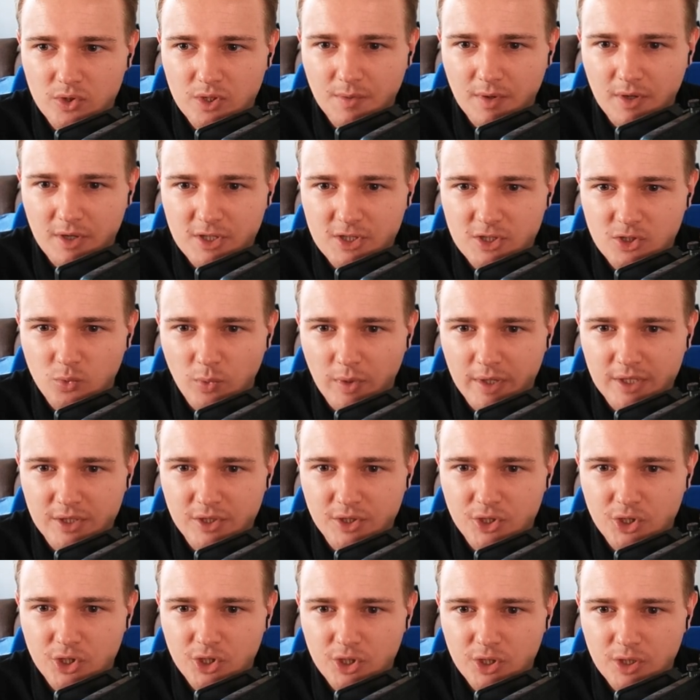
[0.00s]
I'm going to
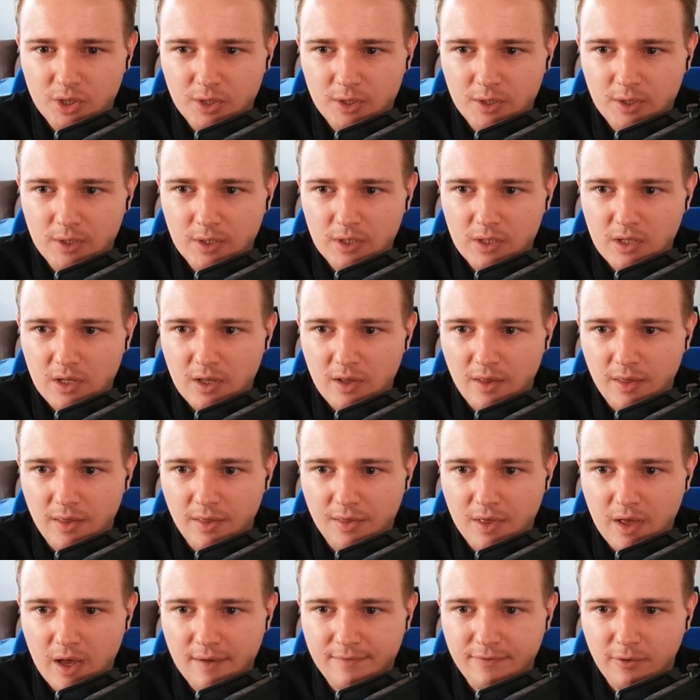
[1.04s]
switch
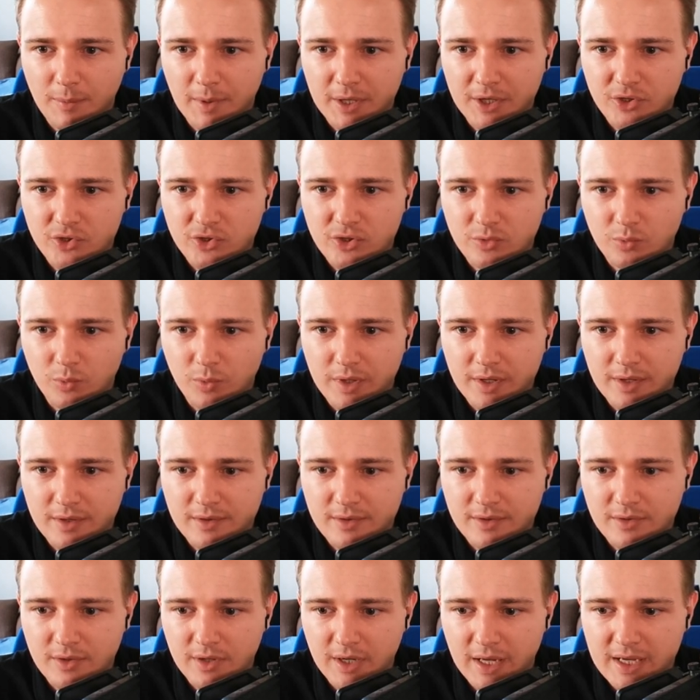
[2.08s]
their formation with
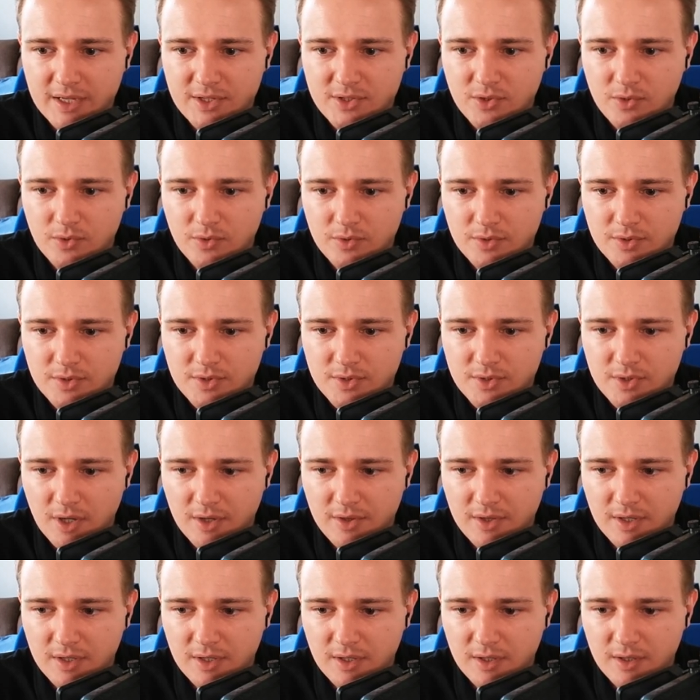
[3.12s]
the latest scores, I
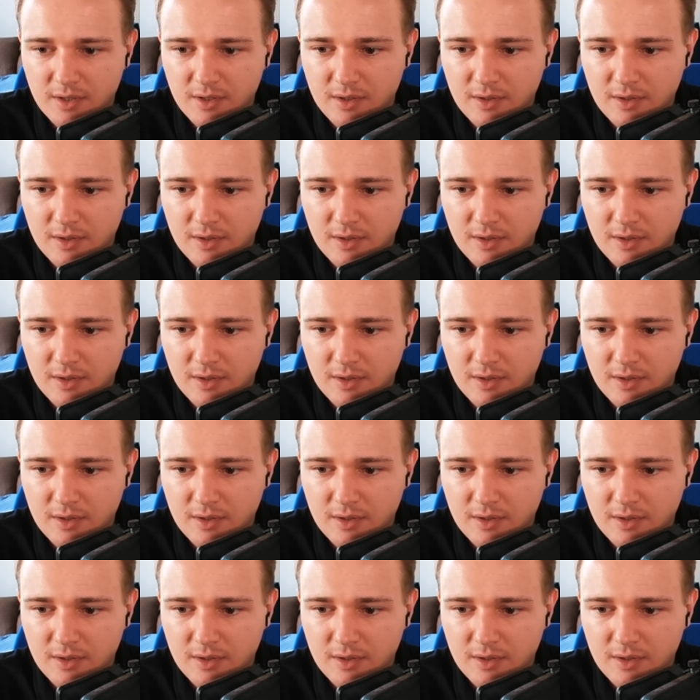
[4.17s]
think.